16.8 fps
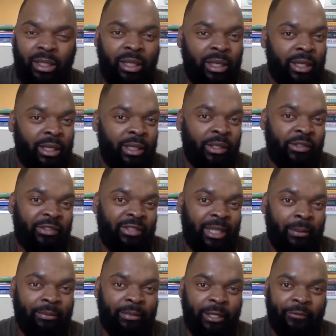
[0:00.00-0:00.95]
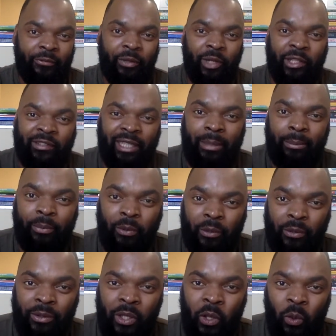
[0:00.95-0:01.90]
Same thing, for
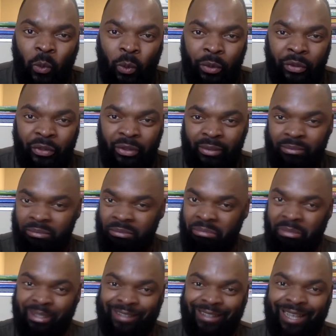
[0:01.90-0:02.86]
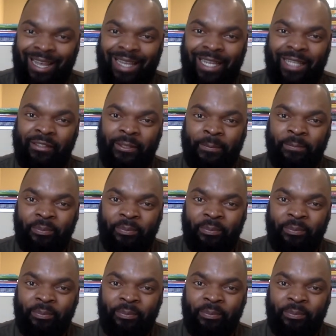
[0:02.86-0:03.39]
example, with a diet.